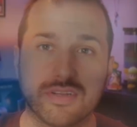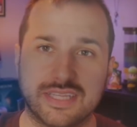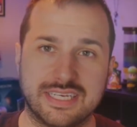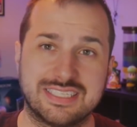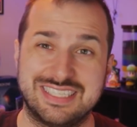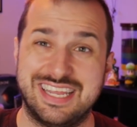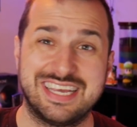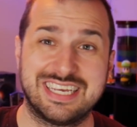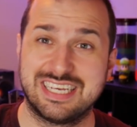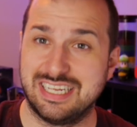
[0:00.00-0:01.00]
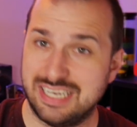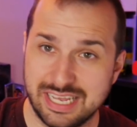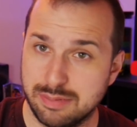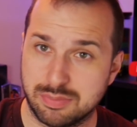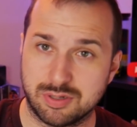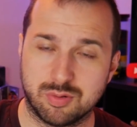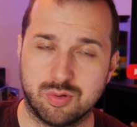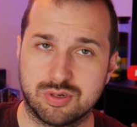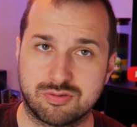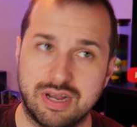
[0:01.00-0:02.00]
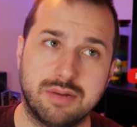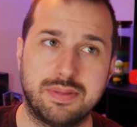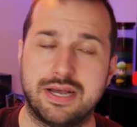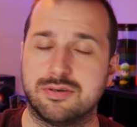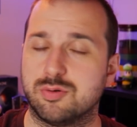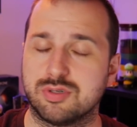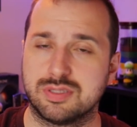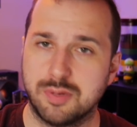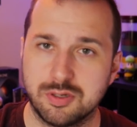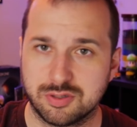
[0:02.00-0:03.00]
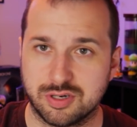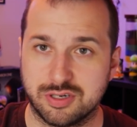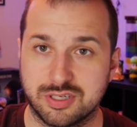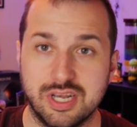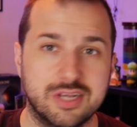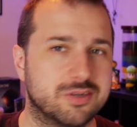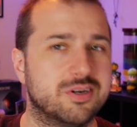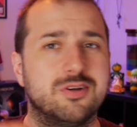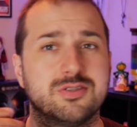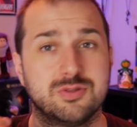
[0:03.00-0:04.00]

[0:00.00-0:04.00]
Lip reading: things like clamber or ground pound or Spartan charge. You can also